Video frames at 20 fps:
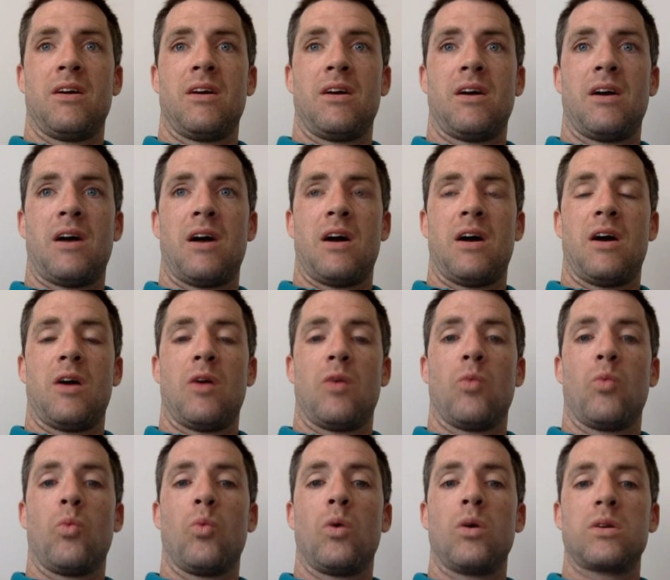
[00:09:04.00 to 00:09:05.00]

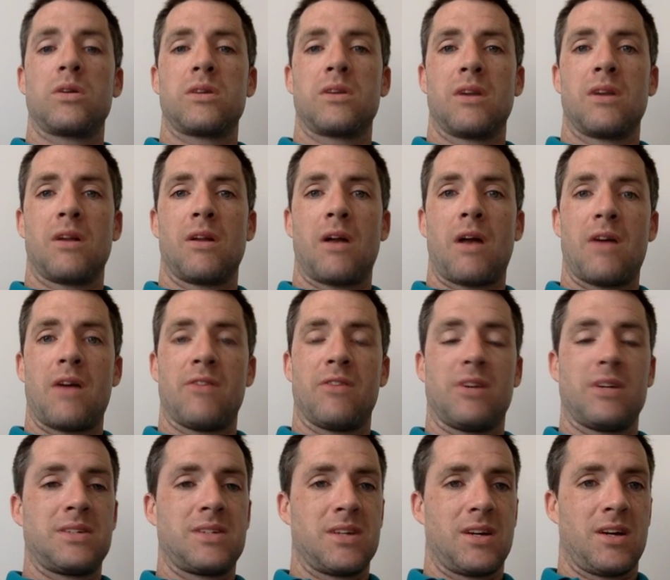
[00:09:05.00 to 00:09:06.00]
what have I
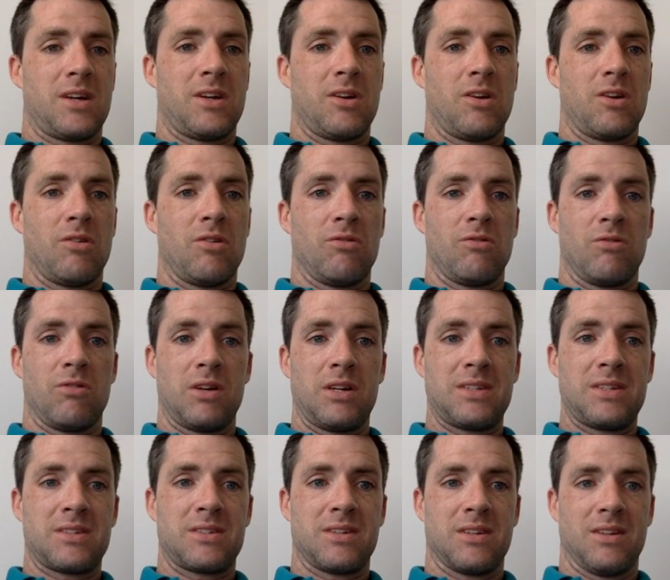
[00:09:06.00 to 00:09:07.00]
done
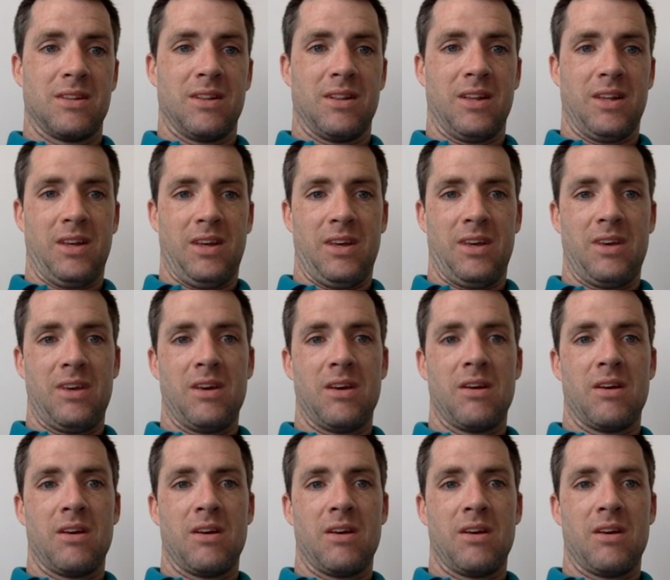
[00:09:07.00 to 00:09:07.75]
recently